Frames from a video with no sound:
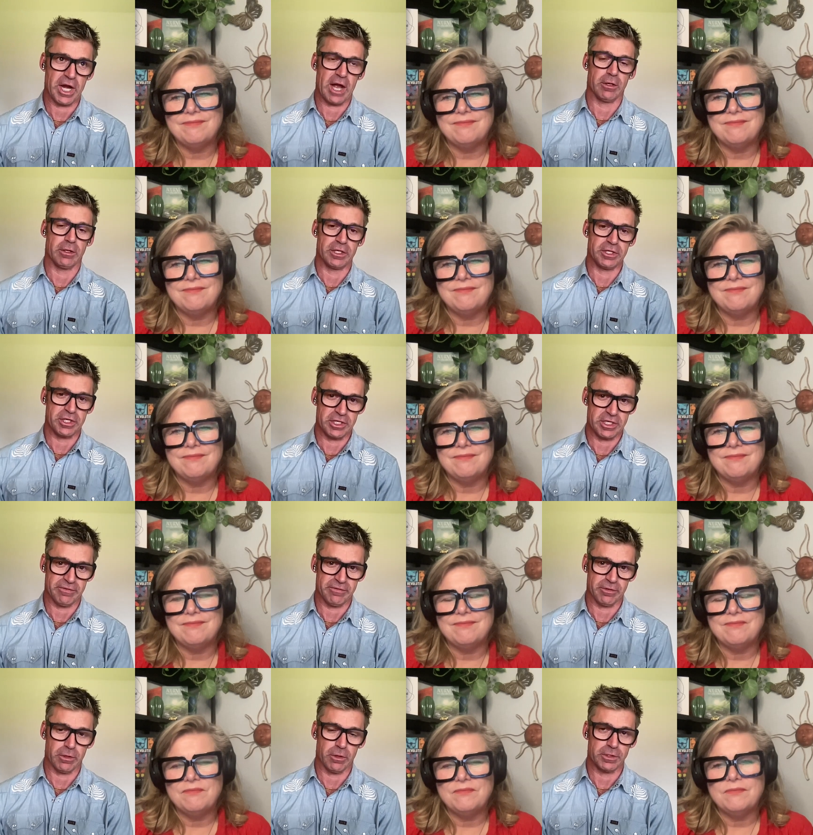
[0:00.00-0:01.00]
Speaker 1: challenge and
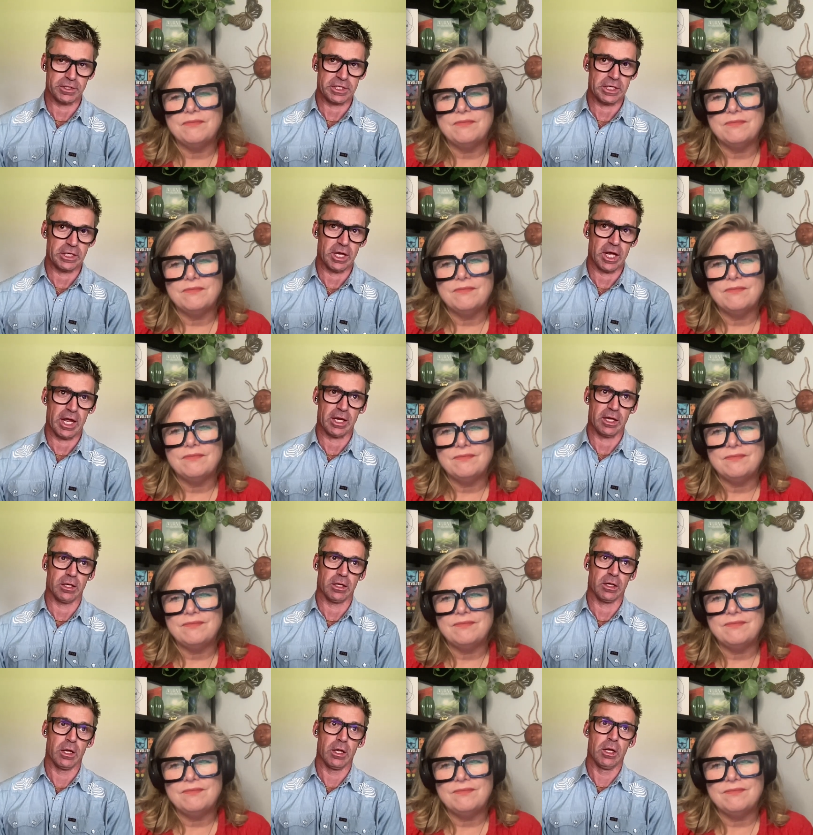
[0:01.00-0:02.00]
difficulty
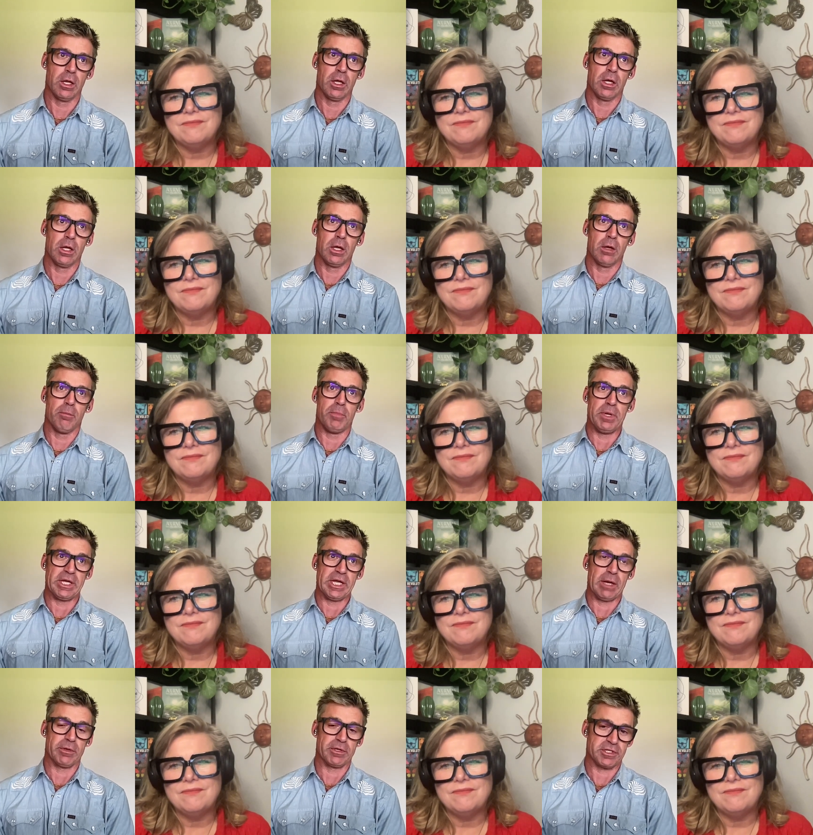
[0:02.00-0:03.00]
and
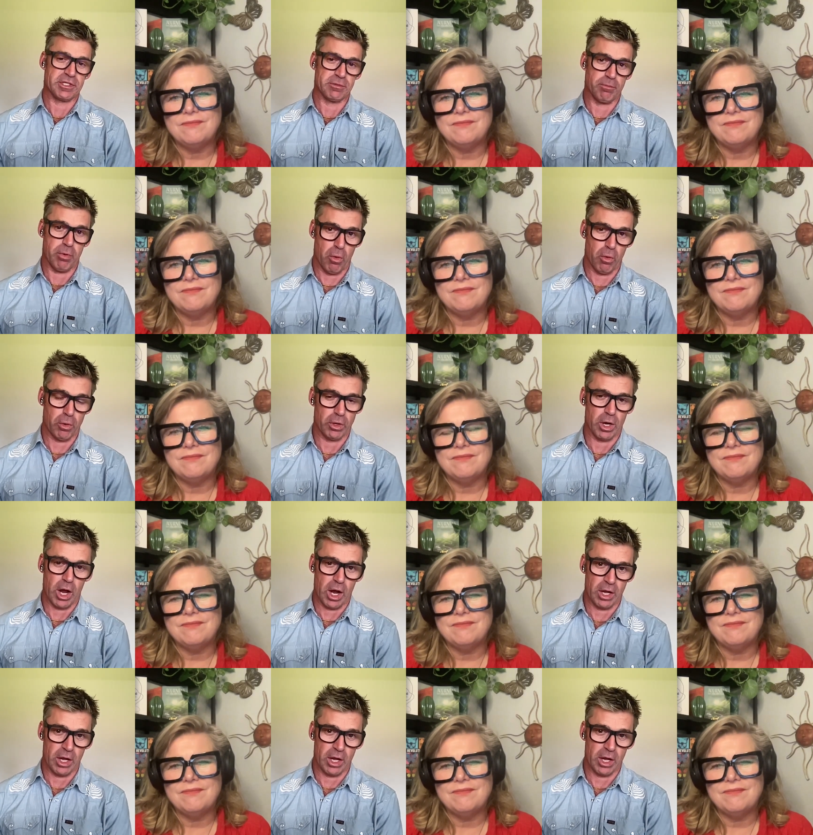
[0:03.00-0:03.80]
being able to support